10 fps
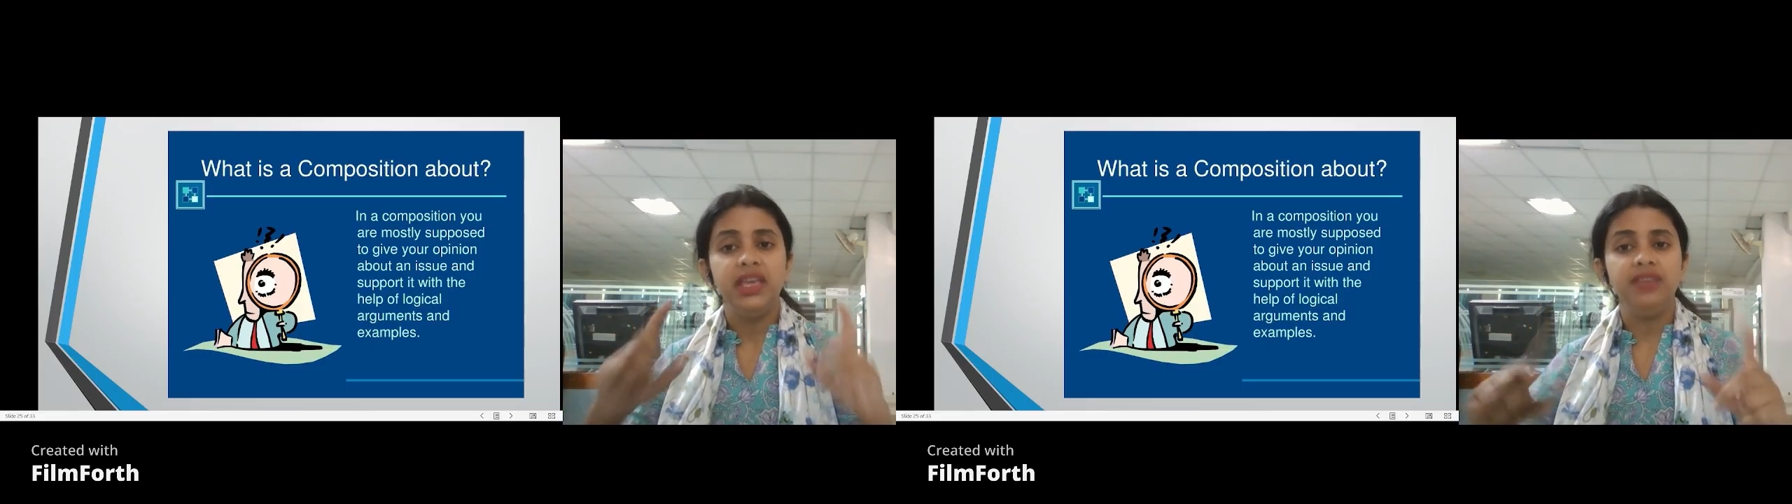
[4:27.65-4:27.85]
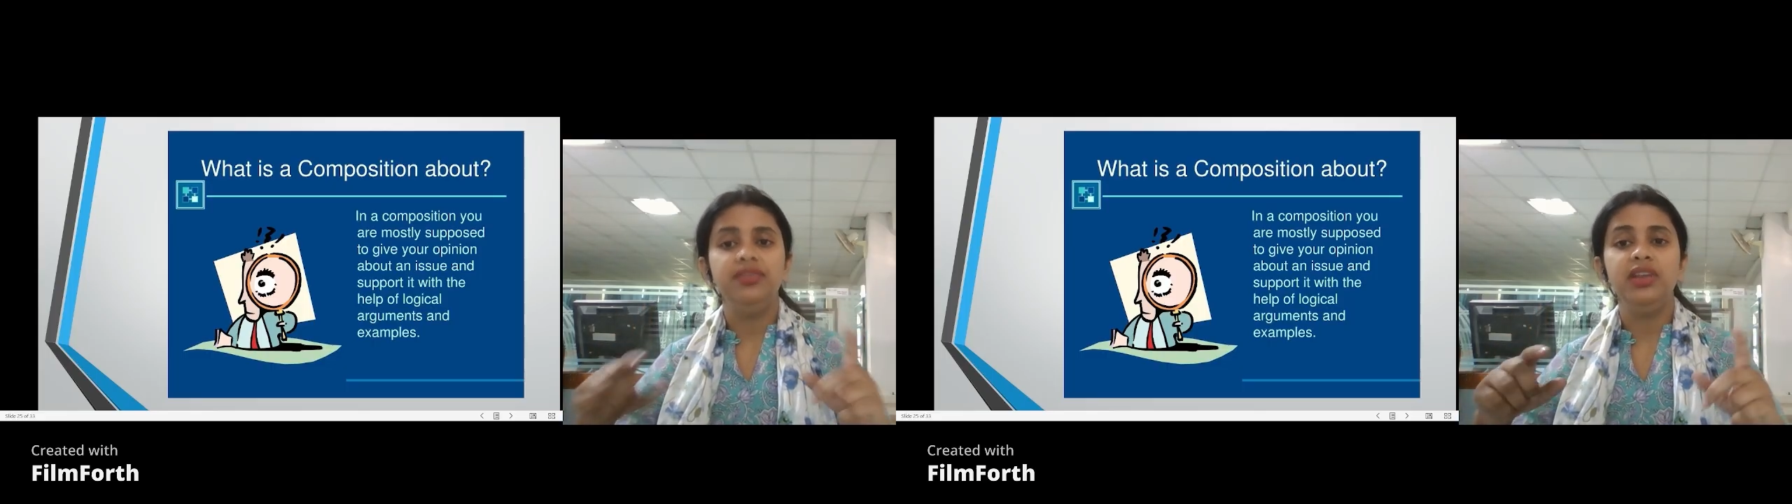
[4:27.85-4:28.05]

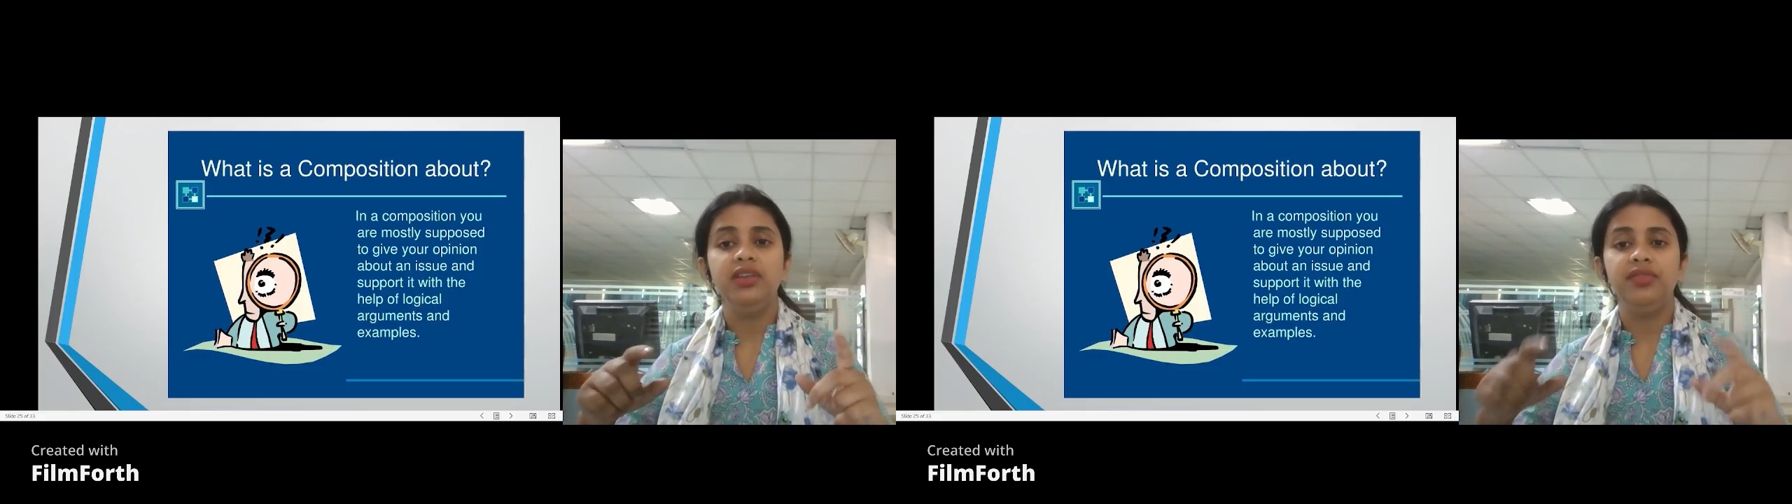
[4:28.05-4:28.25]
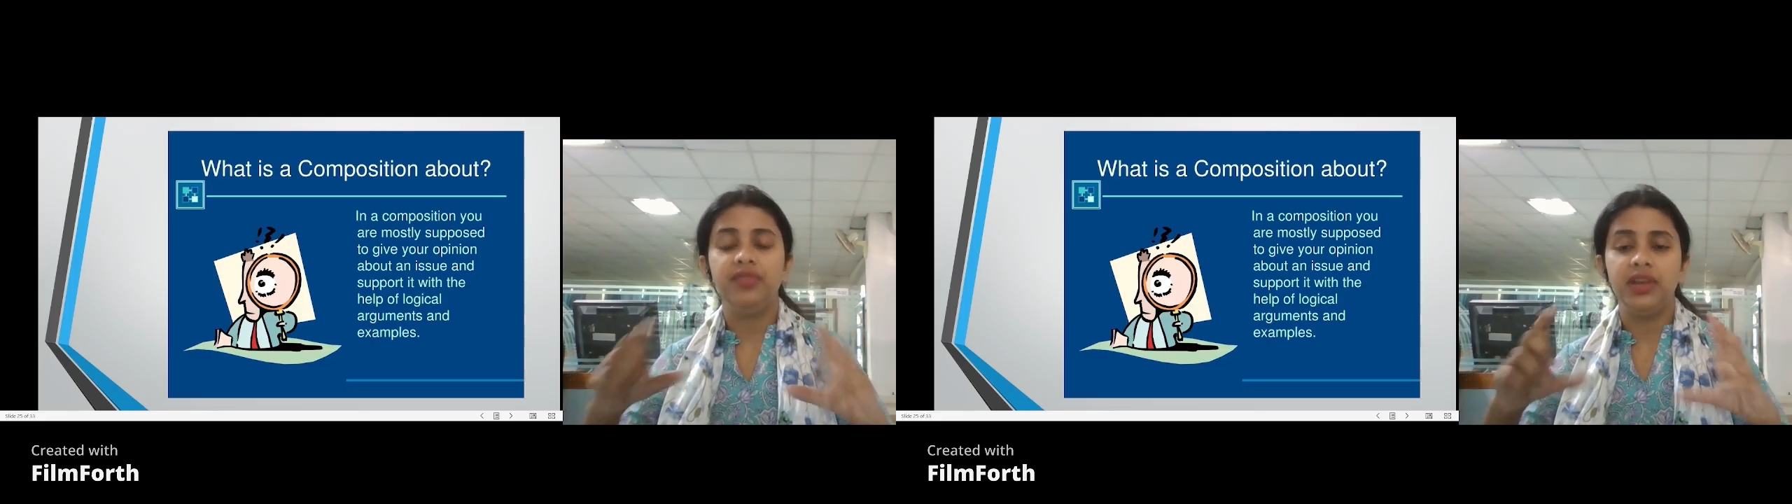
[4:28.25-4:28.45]
Even
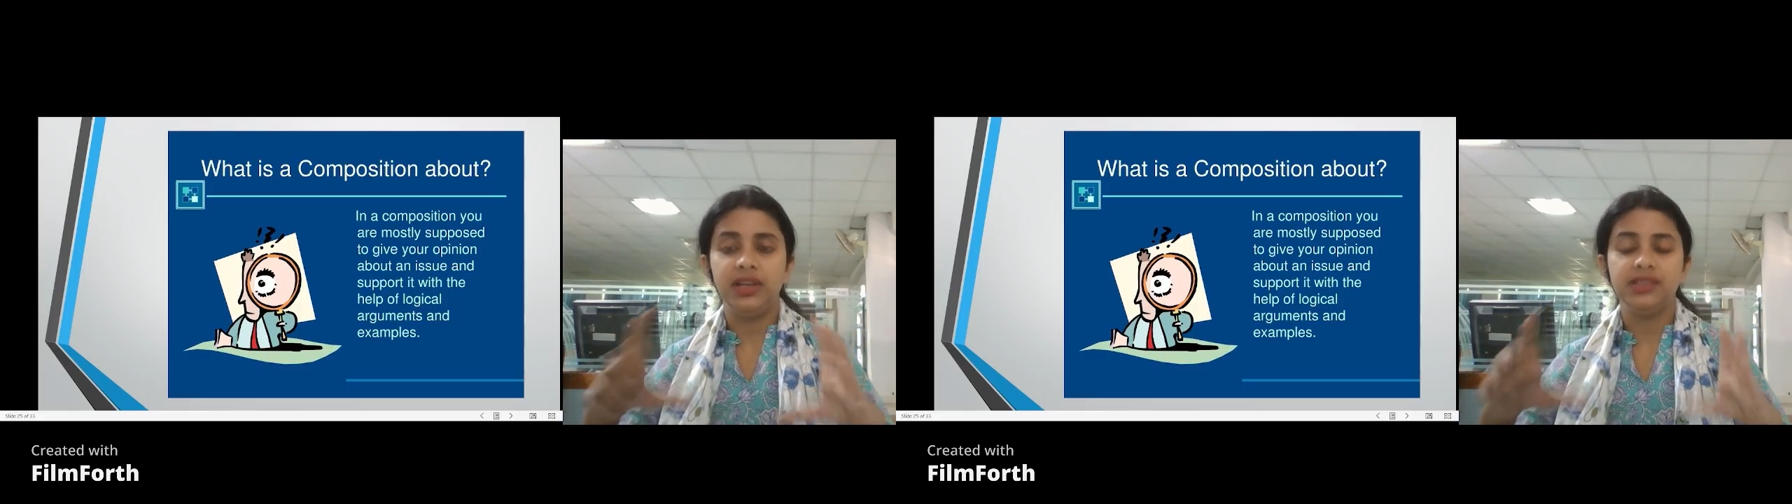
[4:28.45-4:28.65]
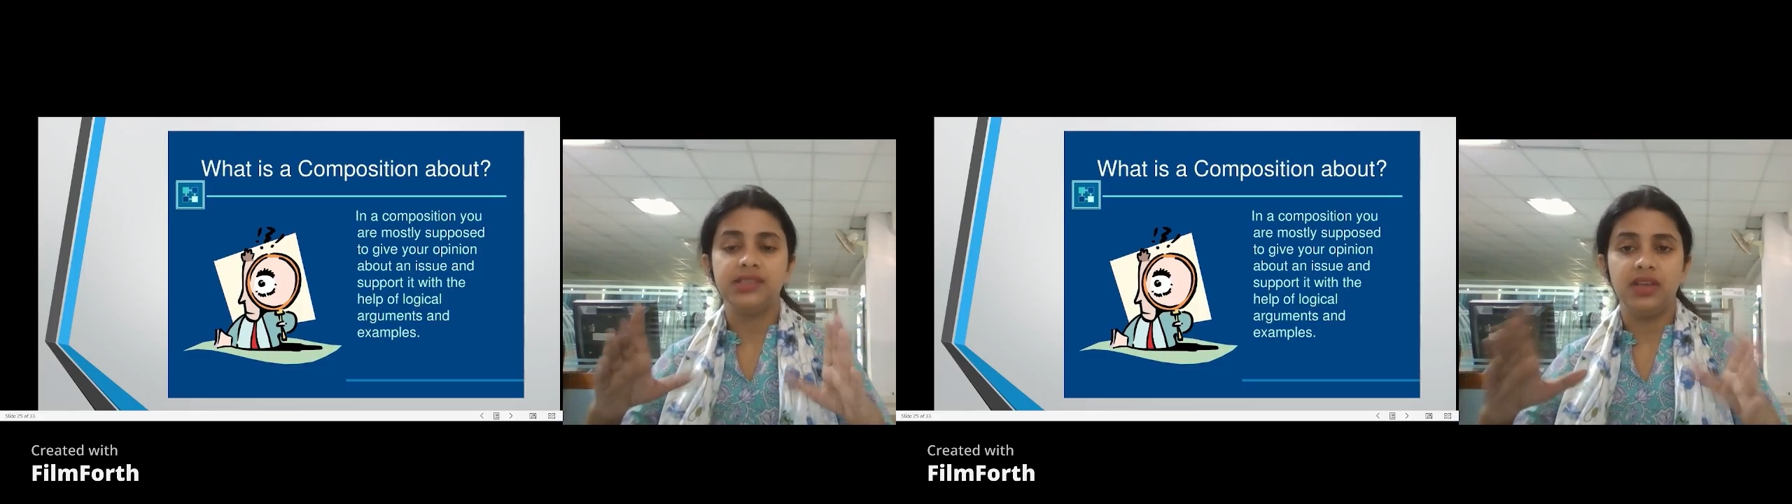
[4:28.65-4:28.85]
if it
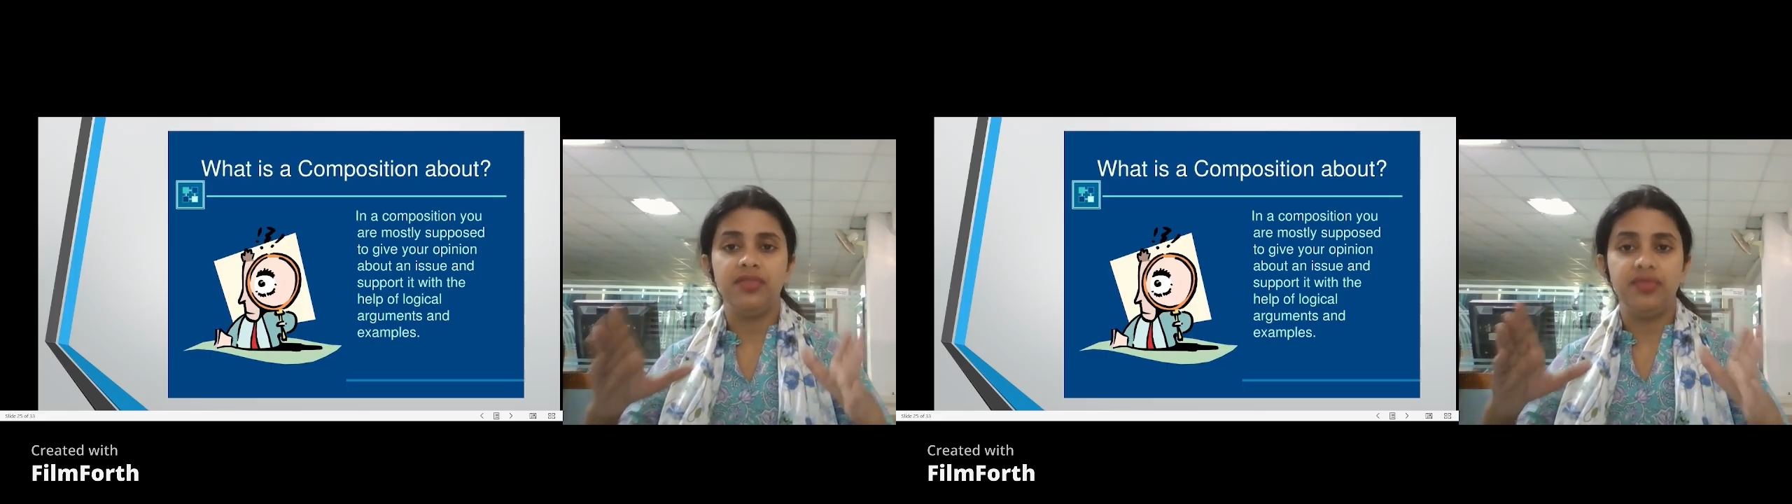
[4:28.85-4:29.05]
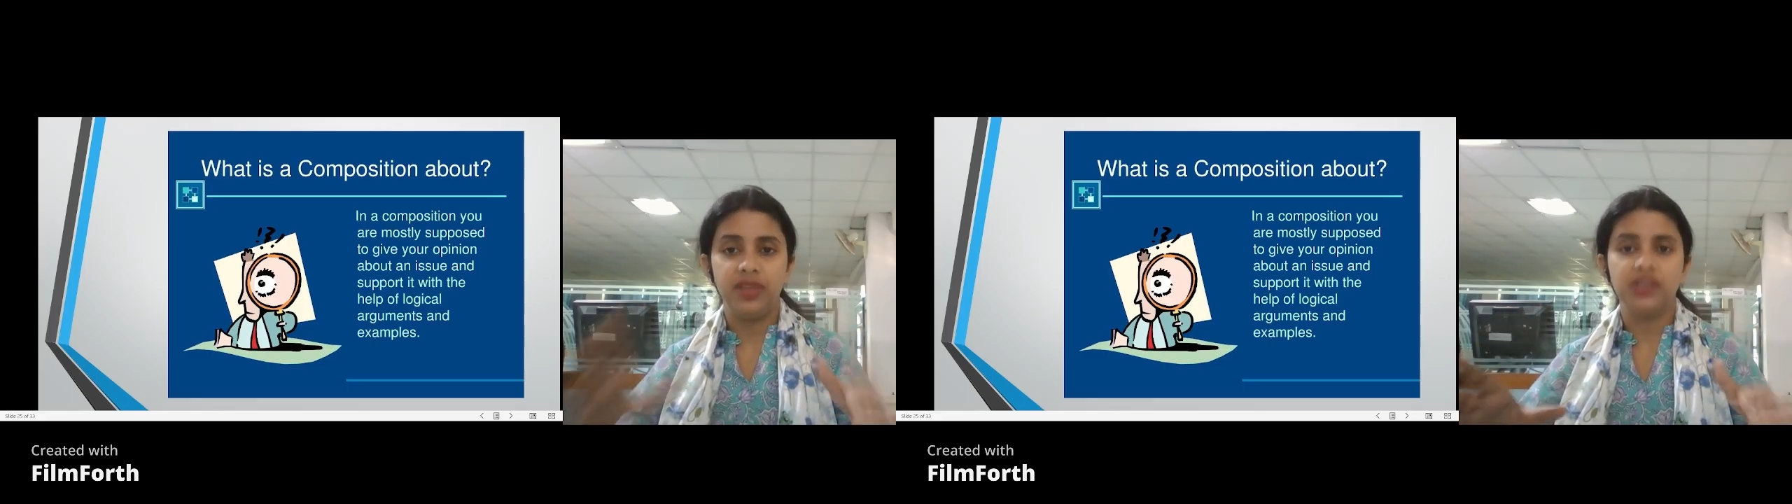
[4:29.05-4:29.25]
is a
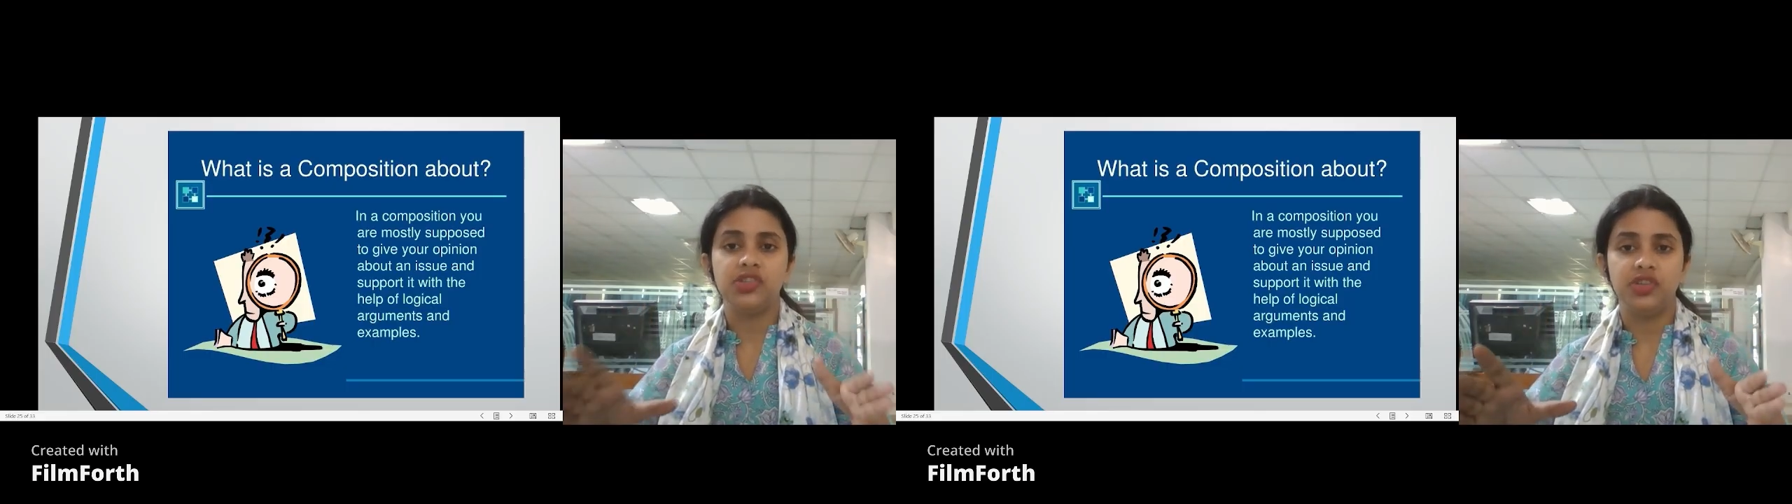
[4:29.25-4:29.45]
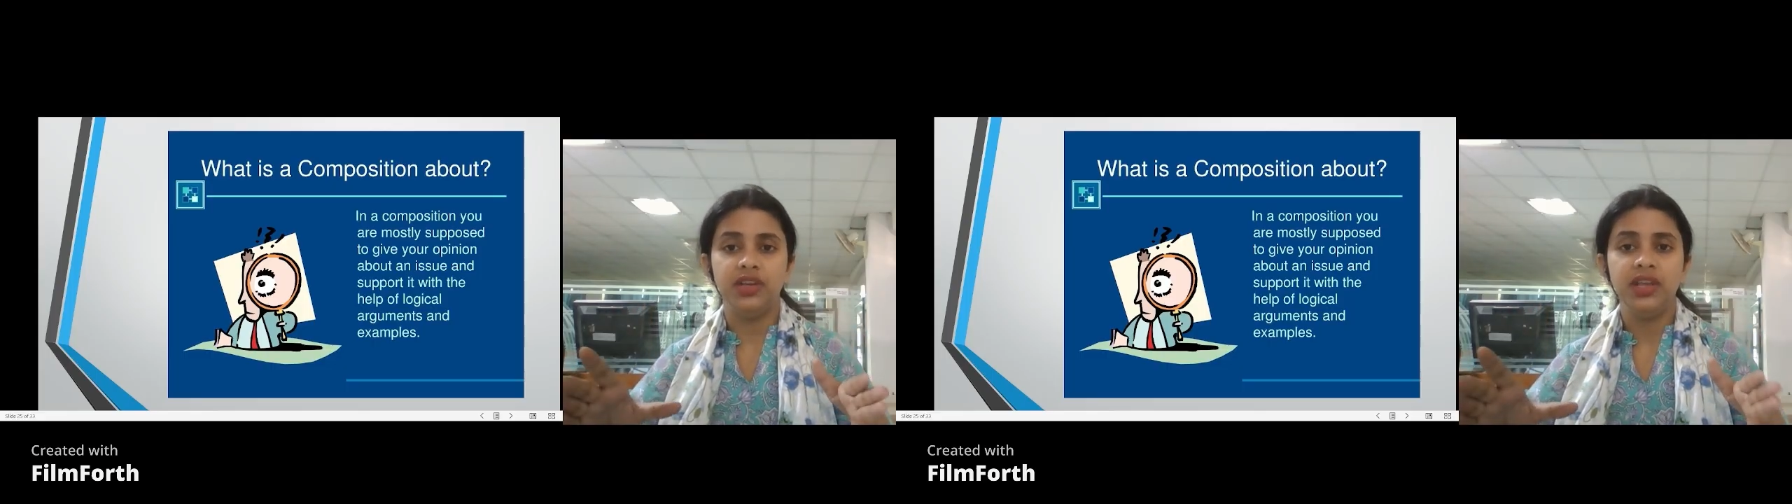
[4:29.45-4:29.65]

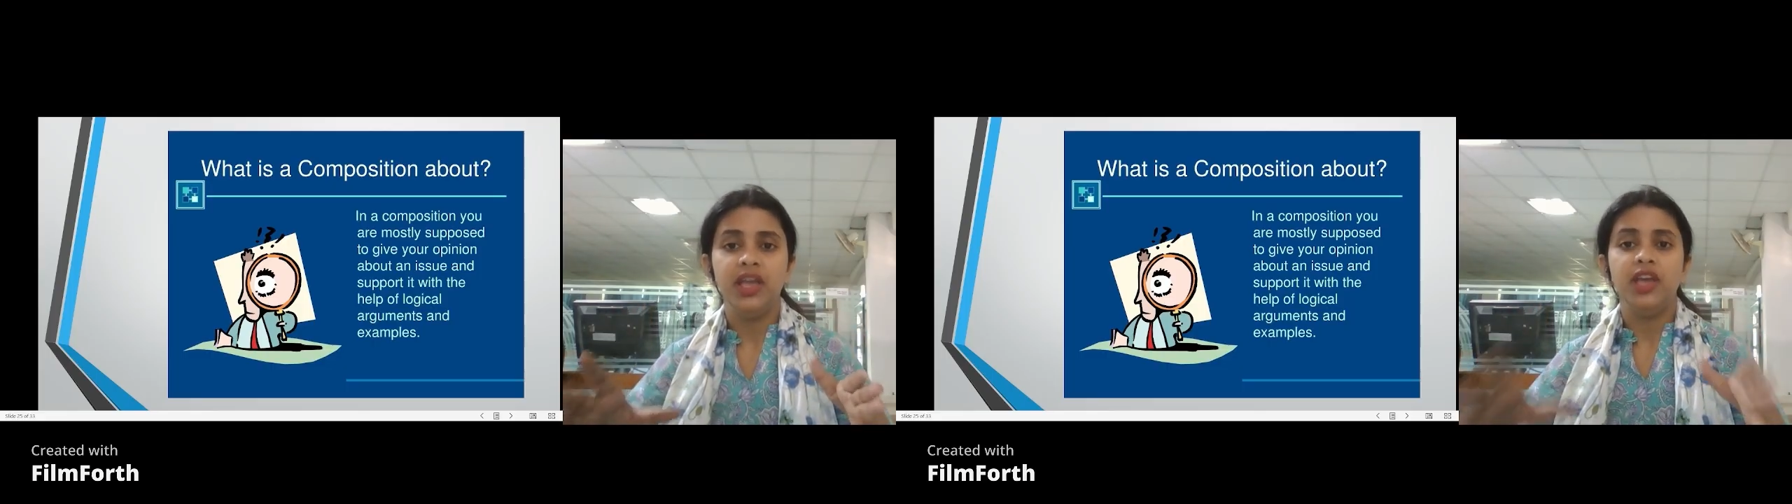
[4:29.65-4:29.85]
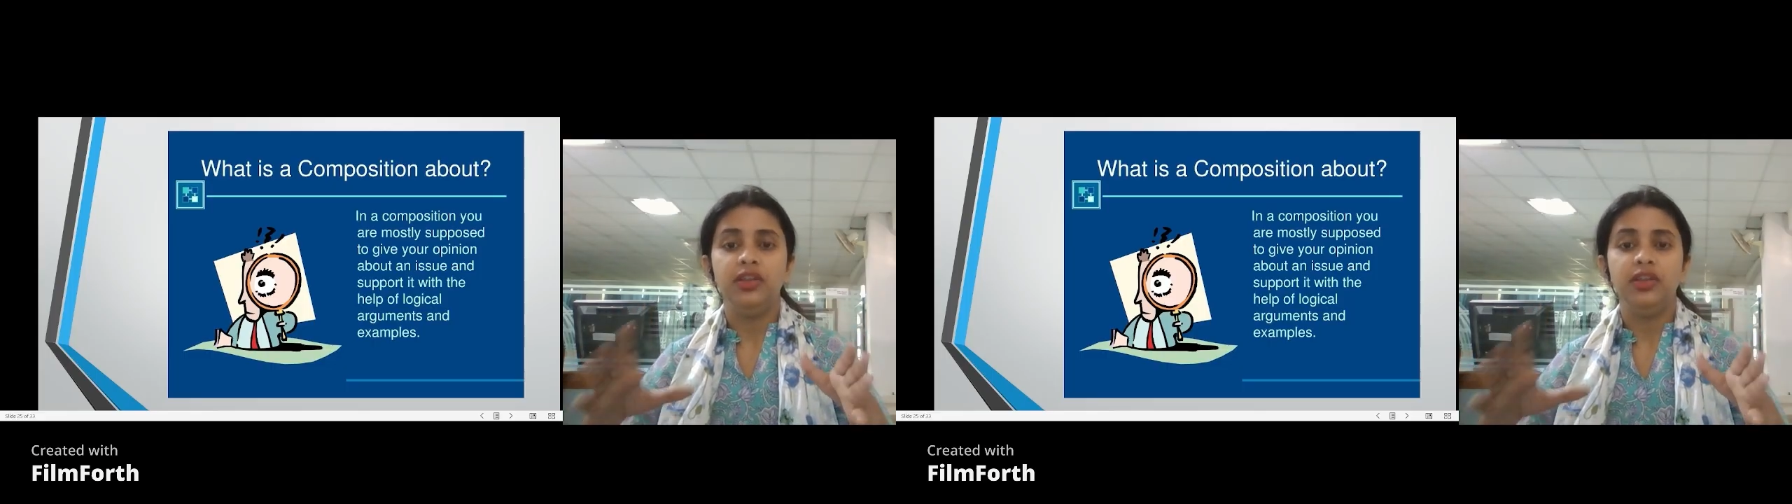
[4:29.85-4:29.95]
fiction,